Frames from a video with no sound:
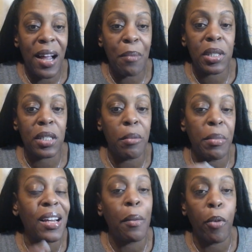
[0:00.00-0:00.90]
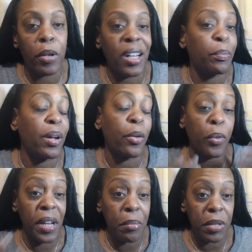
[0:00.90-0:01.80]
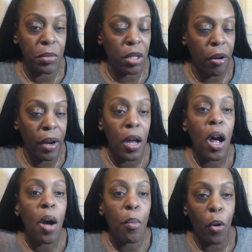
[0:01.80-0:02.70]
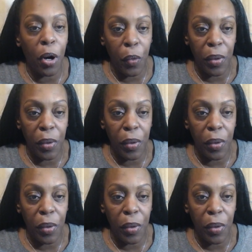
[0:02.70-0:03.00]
I mean, not pork chops, but ribs. I'm sorry, pork ribs.